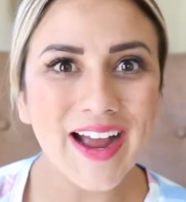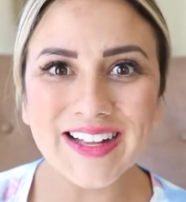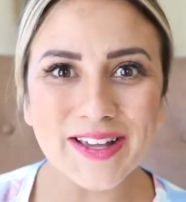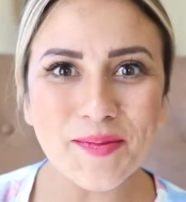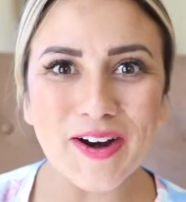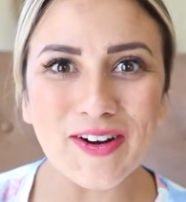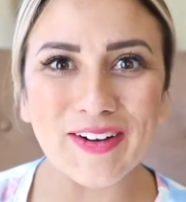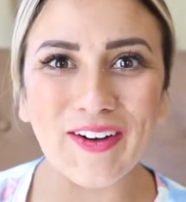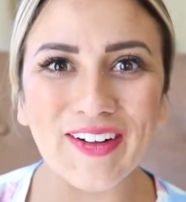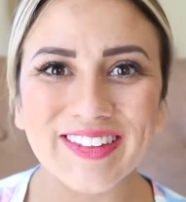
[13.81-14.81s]
It's a
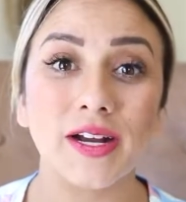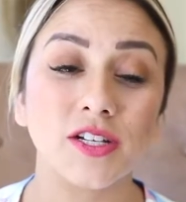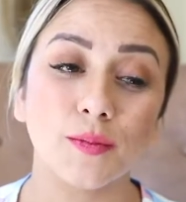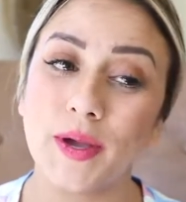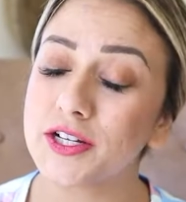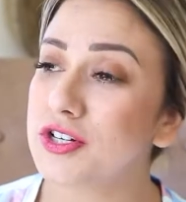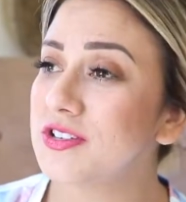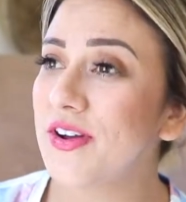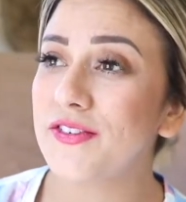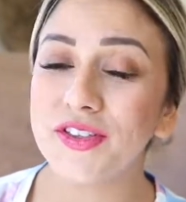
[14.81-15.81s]
miracle! I took pictures
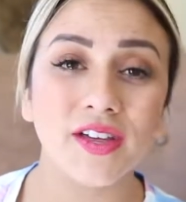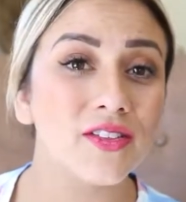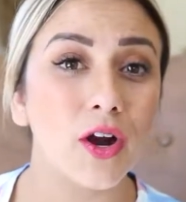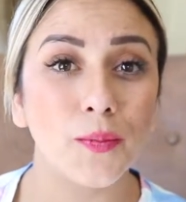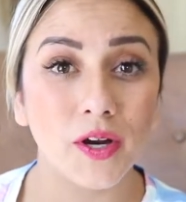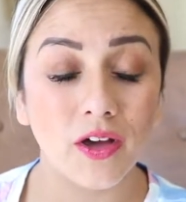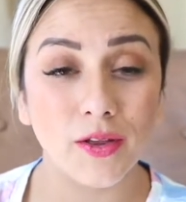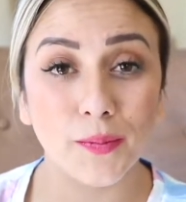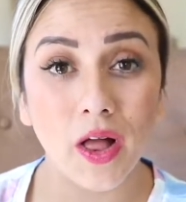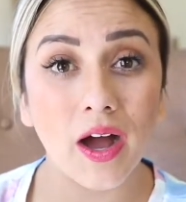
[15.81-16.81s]
of everything that I'll put on
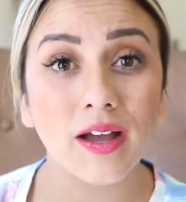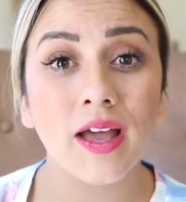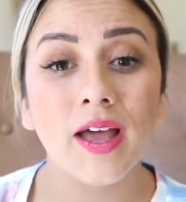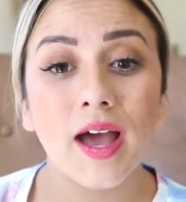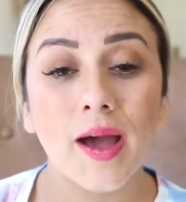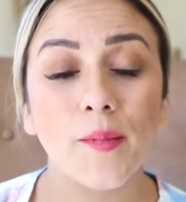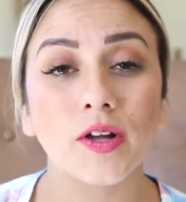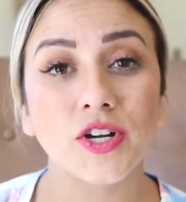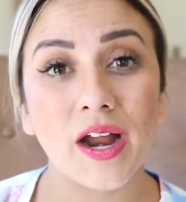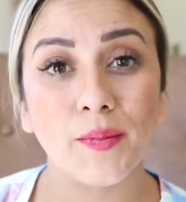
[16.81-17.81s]
the blog. Um,
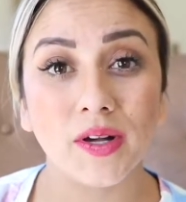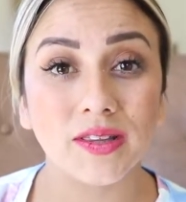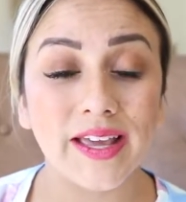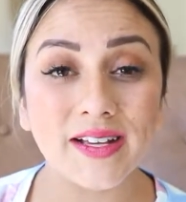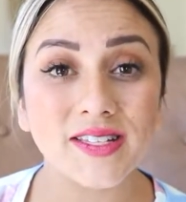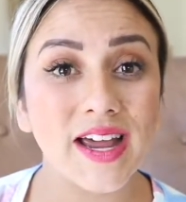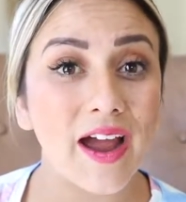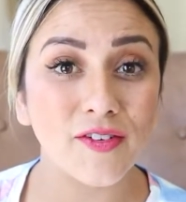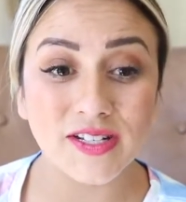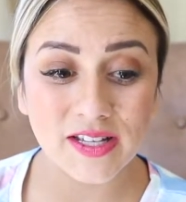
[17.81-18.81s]
I'll try and put links to
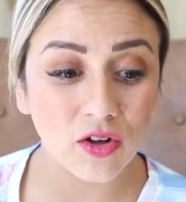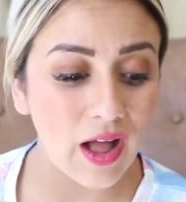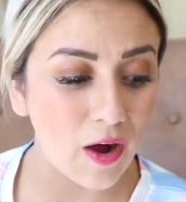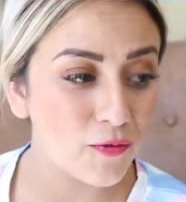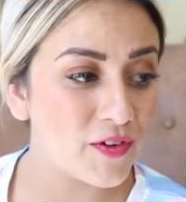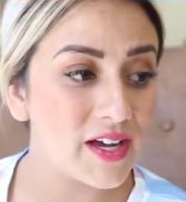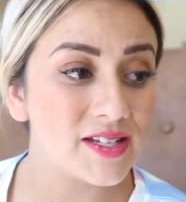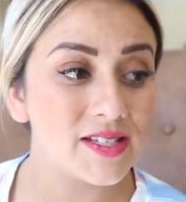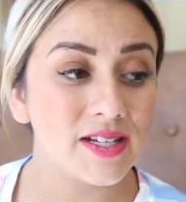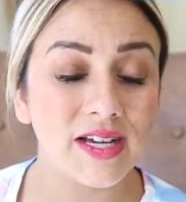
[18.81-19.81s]
every single
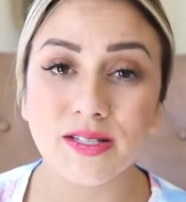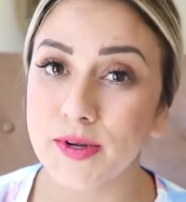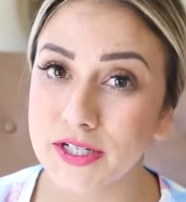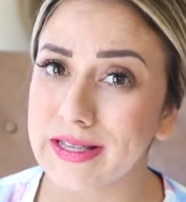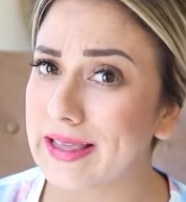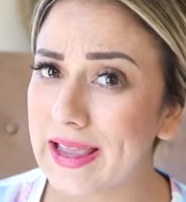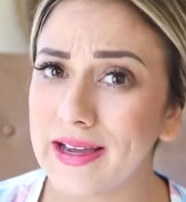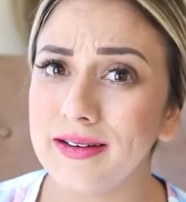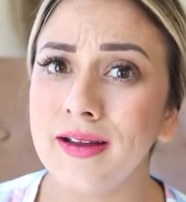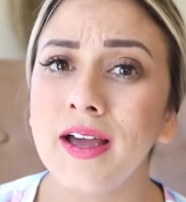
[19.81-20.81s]
outfit as much as I
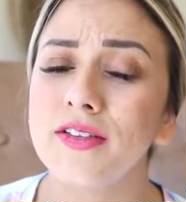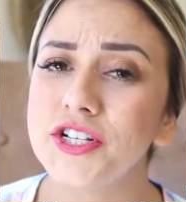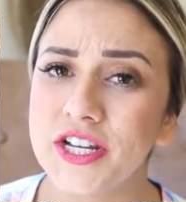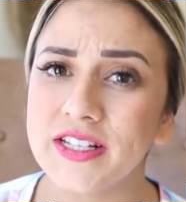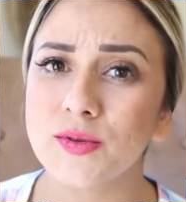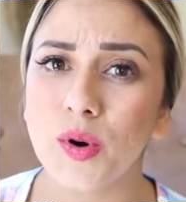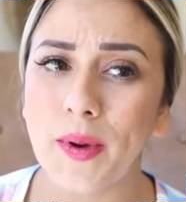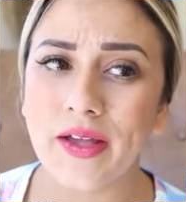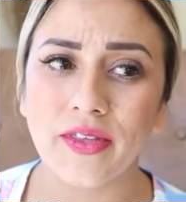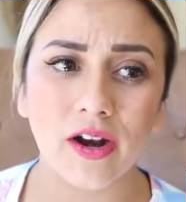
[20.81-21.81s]
can. The jeans were
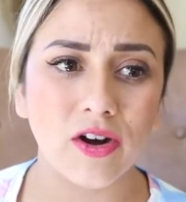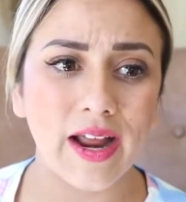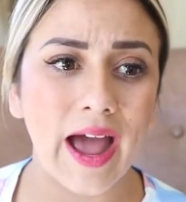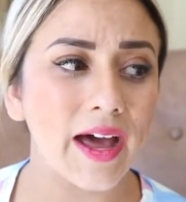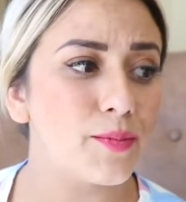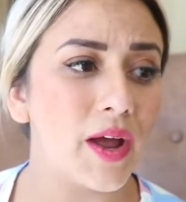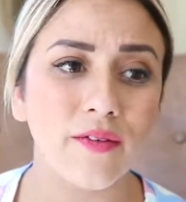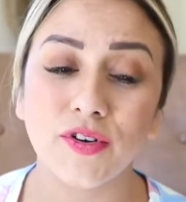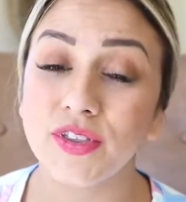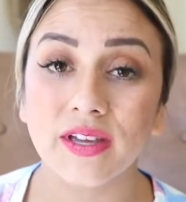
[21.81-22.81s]
mine that I already had, but
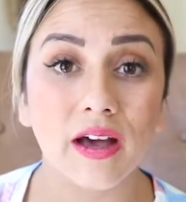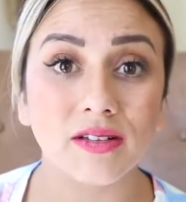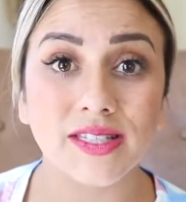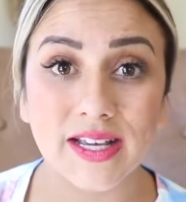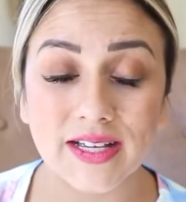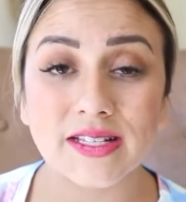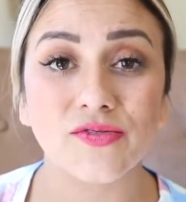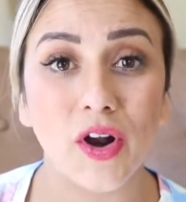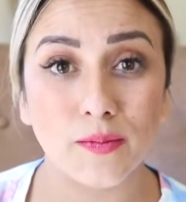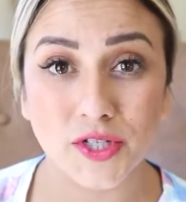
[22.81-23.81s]
everything else is
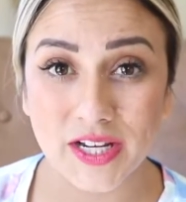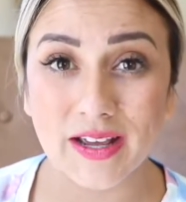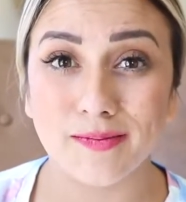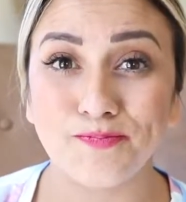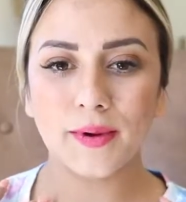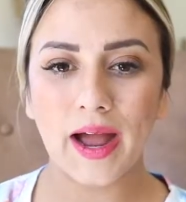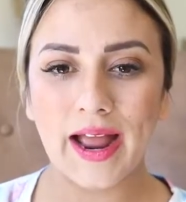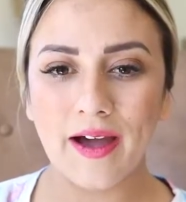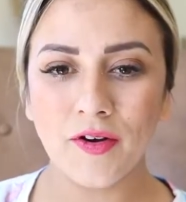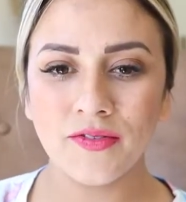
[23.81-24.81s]
from Shein. I
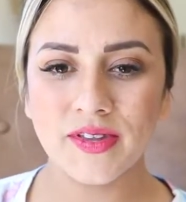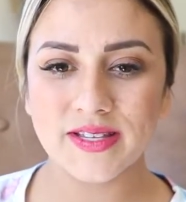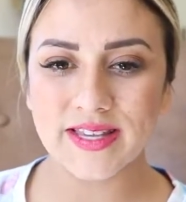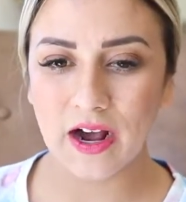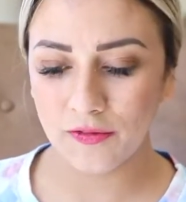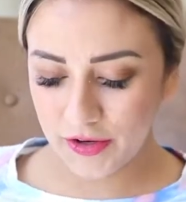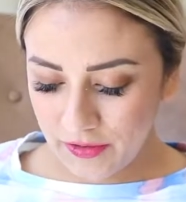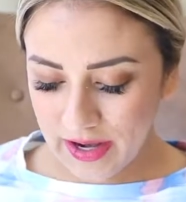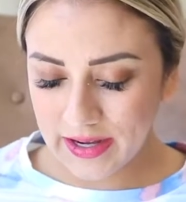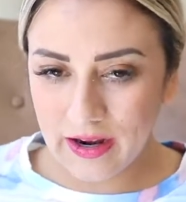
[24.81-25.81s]
have on this outfit
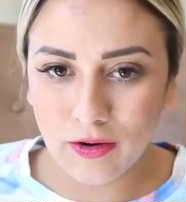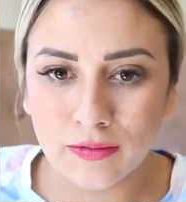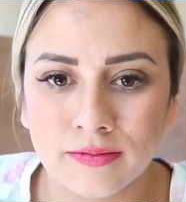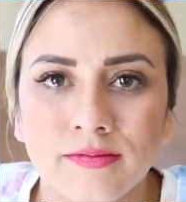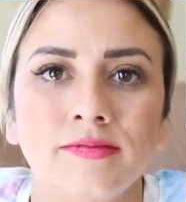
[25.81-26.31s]
right now.